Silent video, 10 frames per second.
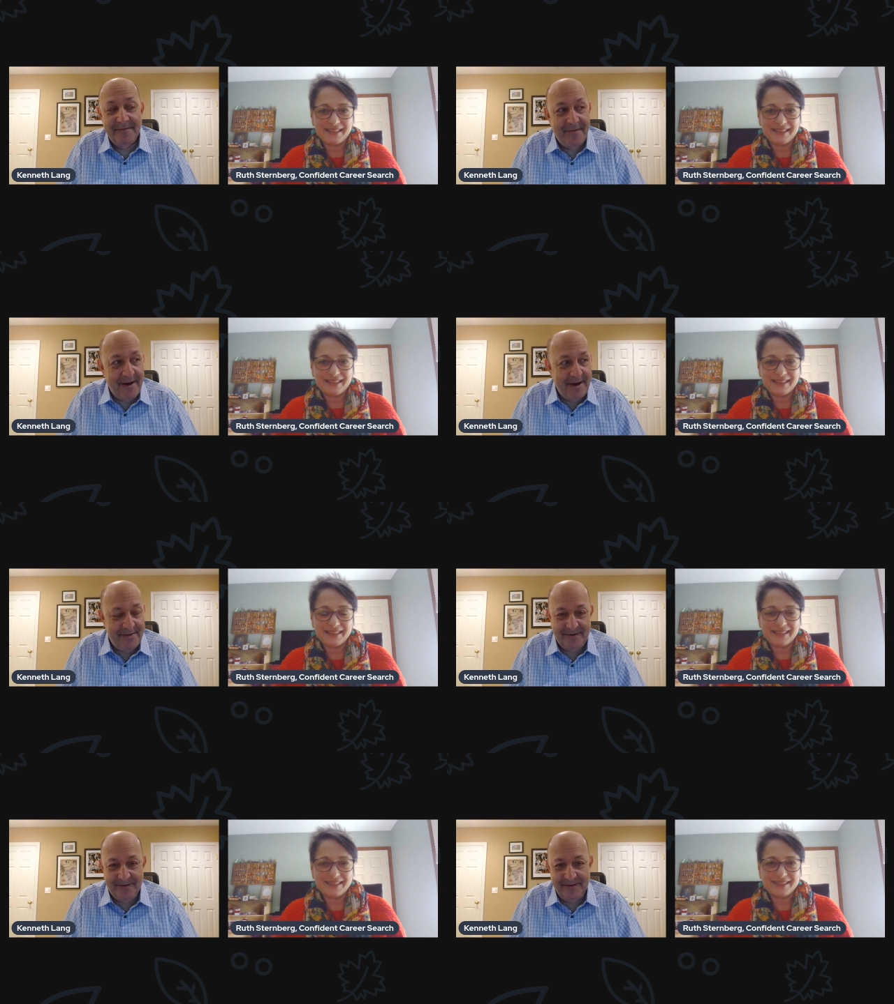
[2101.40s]

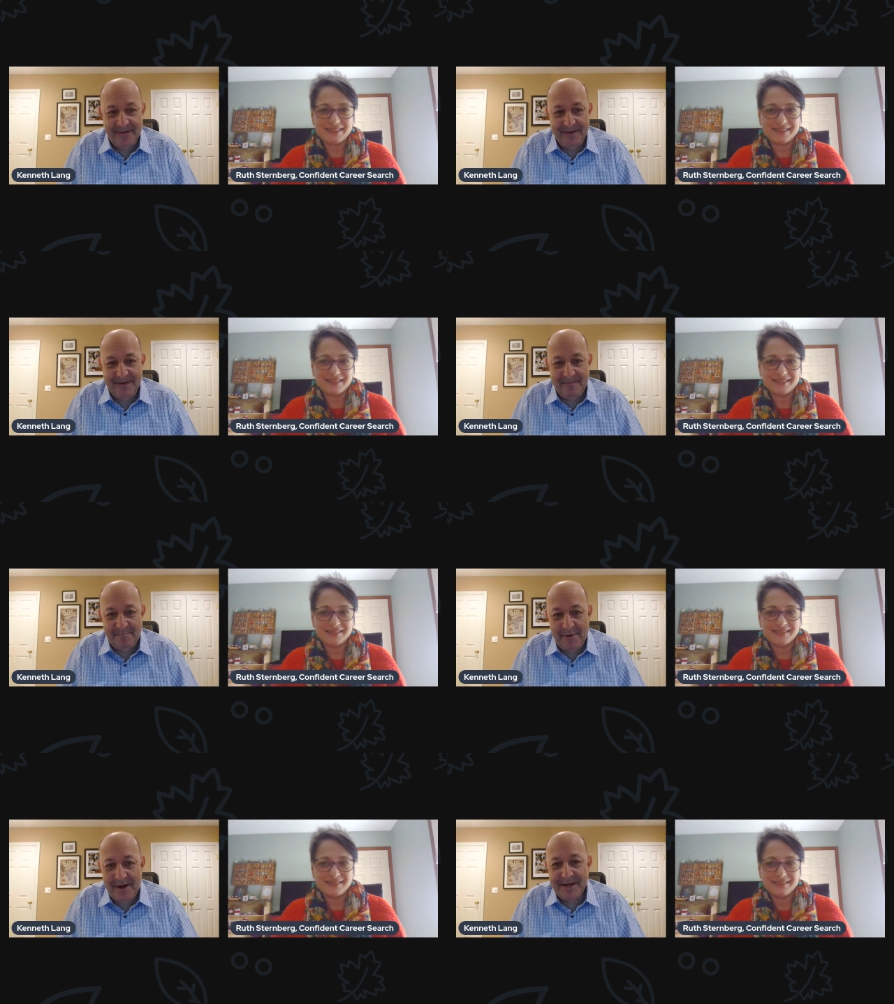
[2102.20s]
Speaker 1: father,
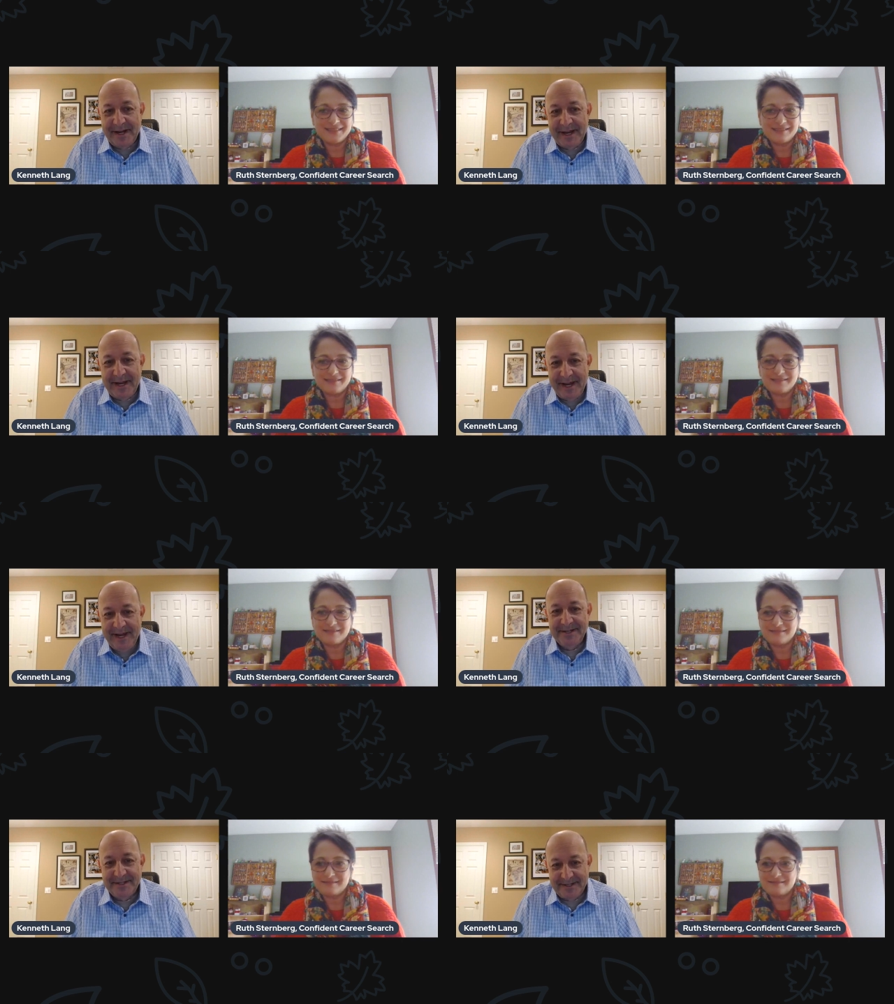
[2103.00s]
but he
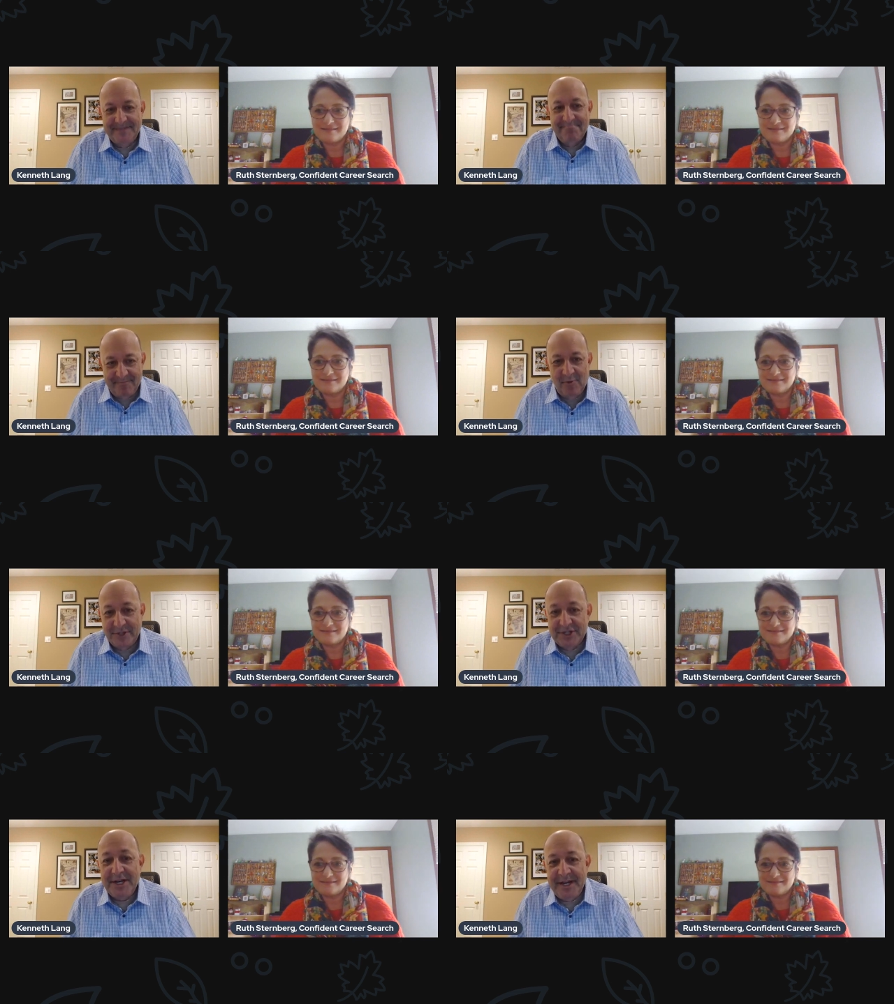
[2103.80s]
is or
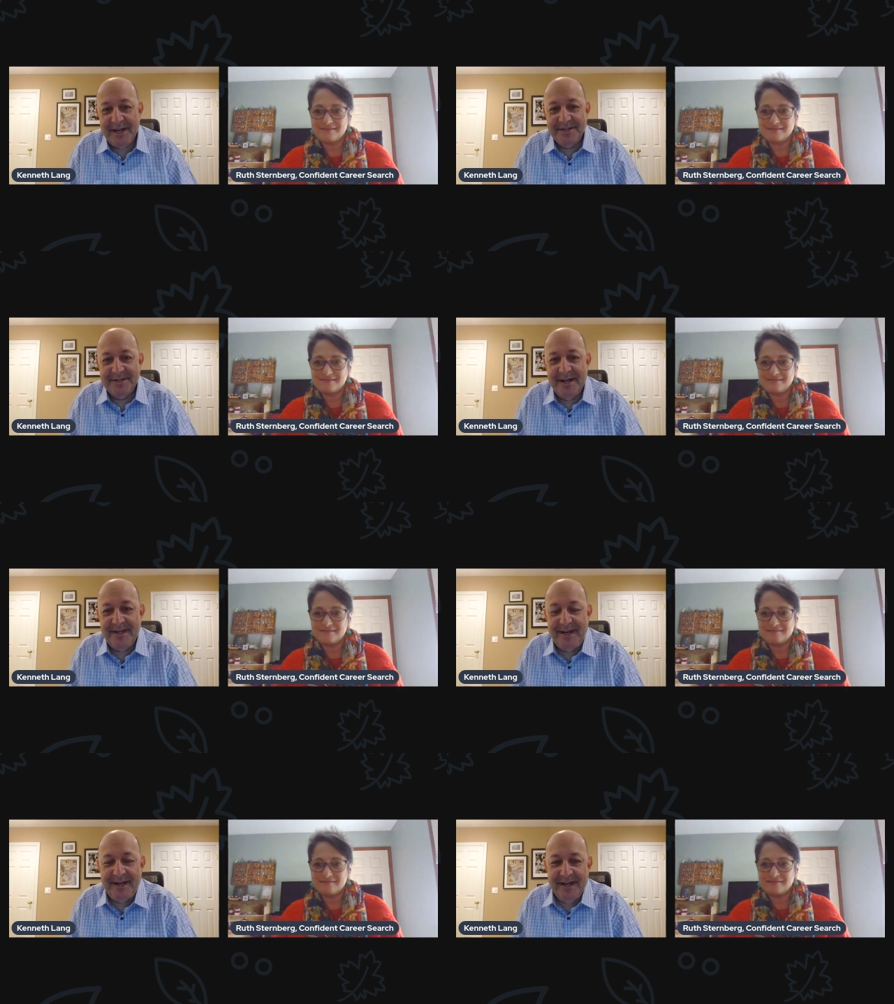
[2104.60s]
she is. And I
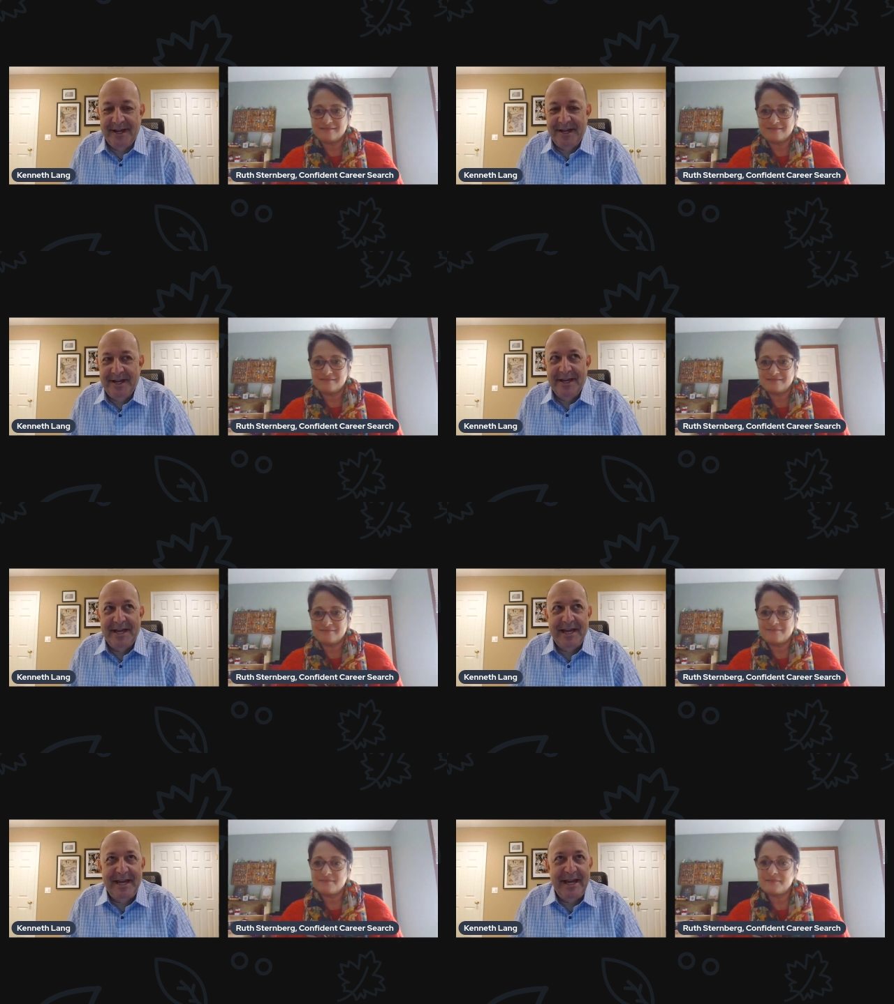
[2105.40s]
think
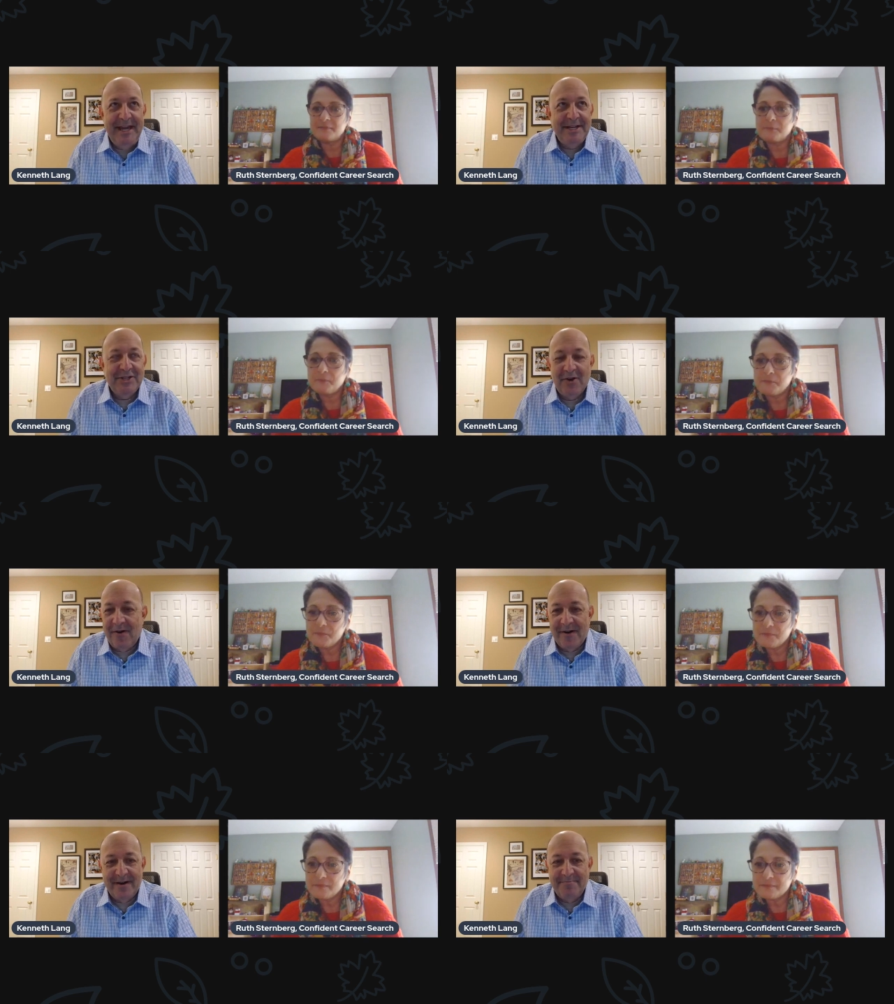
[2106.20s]
it's
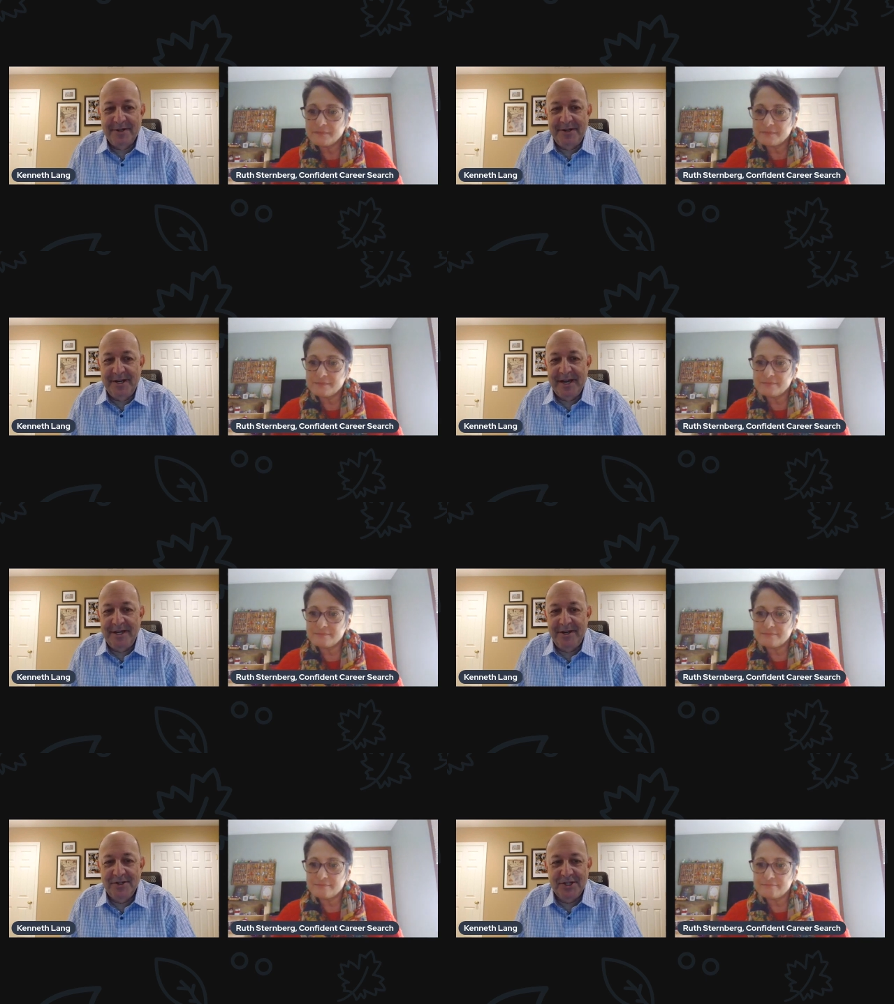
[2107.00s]
hard, but you get
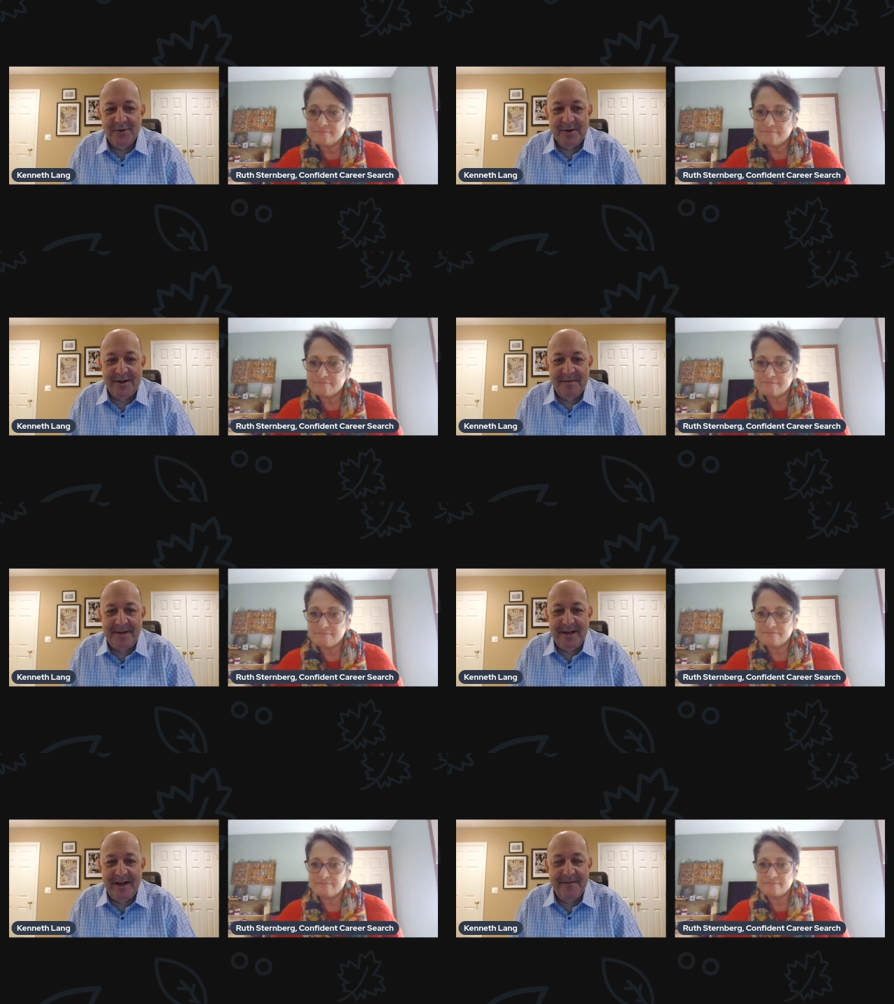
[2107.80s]
used to it. I
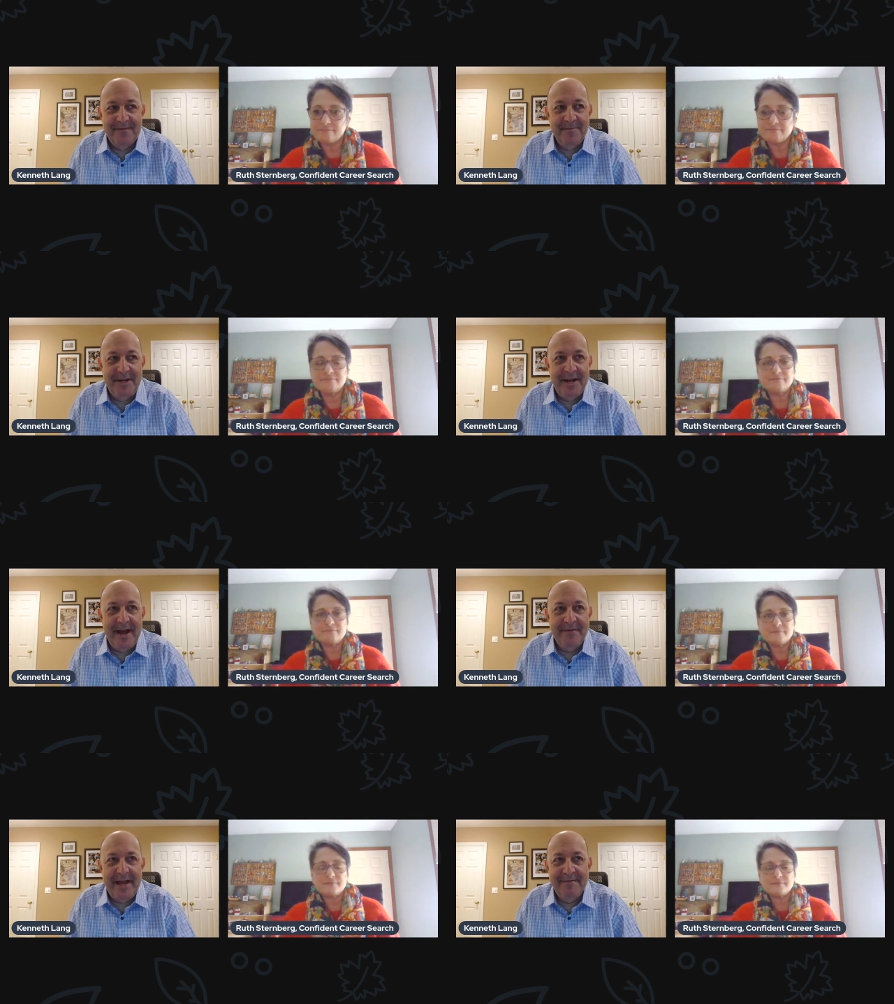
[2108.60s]
mean, for me to
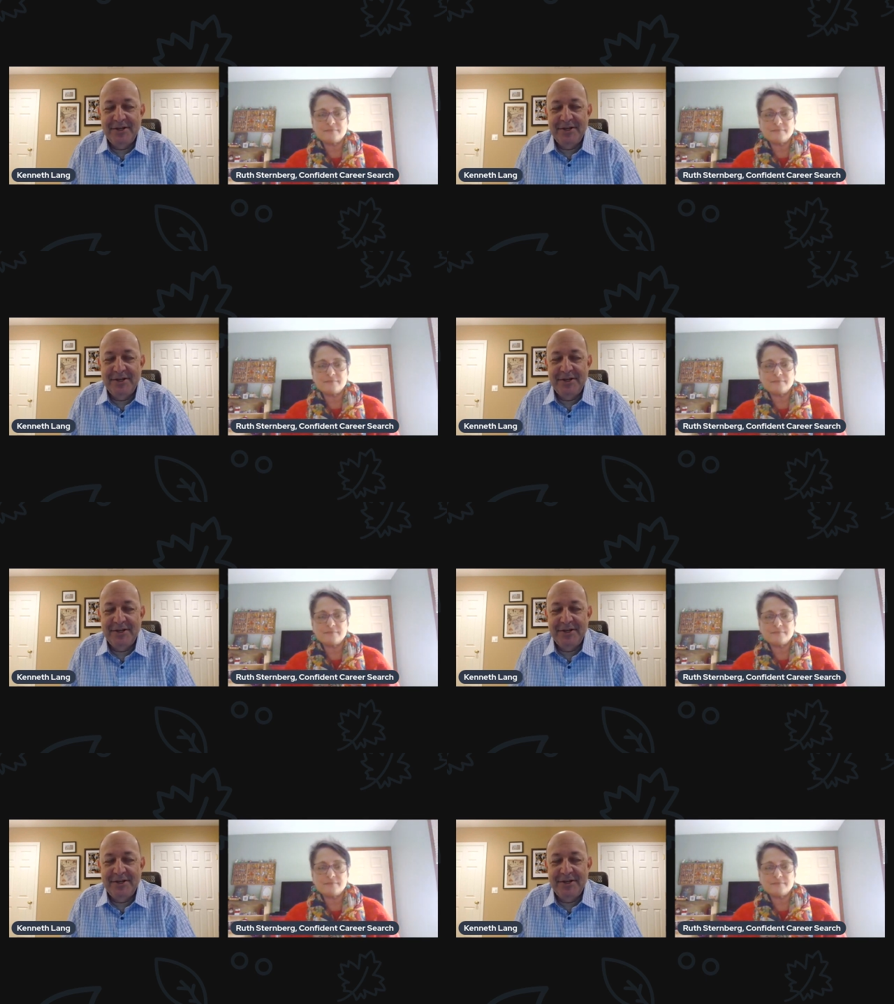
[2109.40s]
have to have a